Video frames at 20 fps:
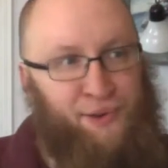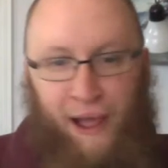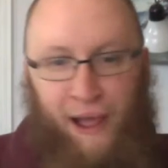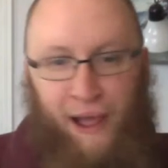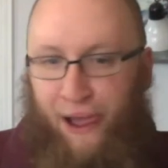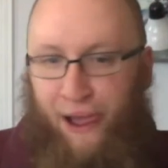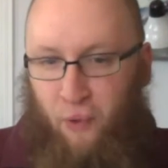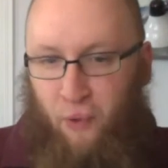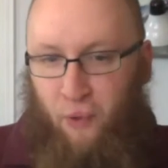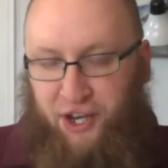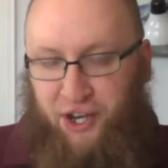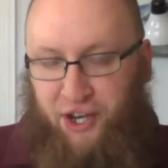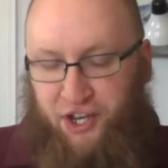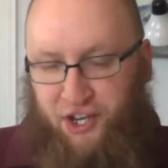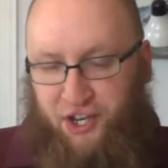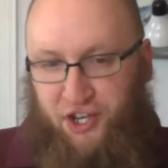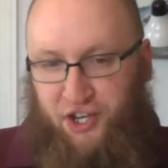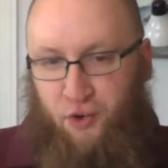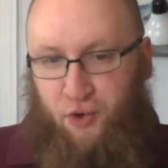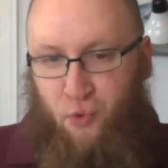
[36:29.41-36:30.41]
went
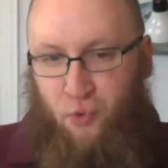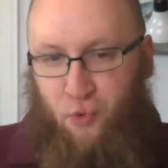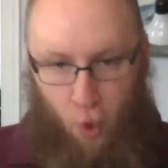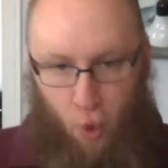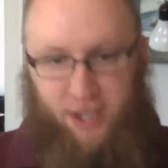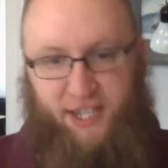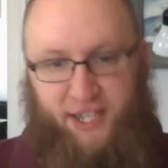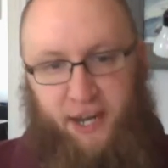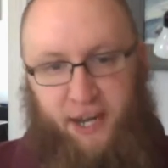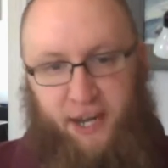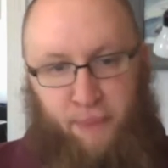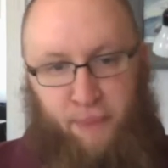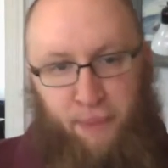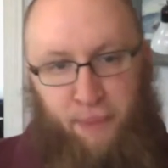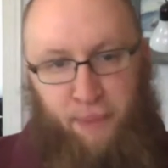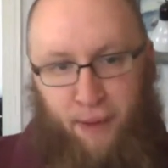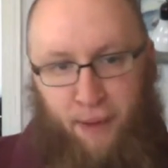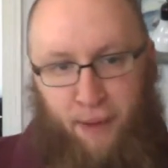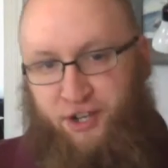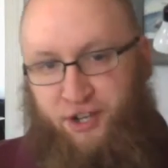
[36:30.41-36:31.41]
to works that had been
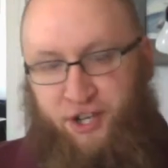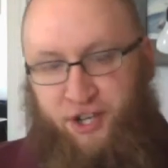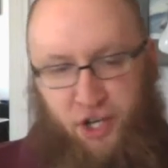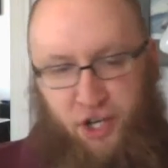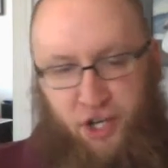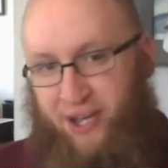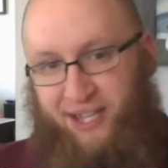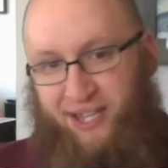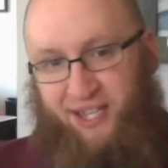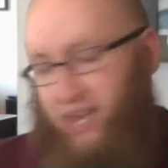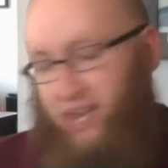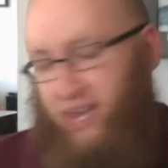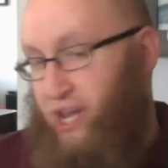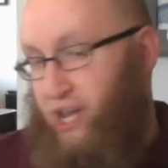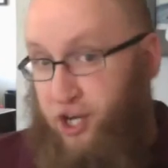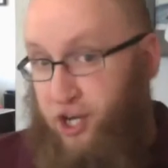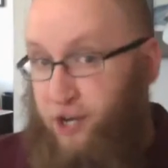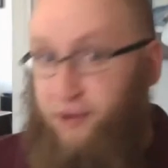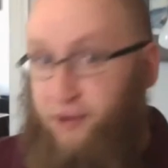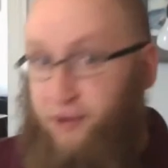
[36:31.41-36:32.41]
published in translation,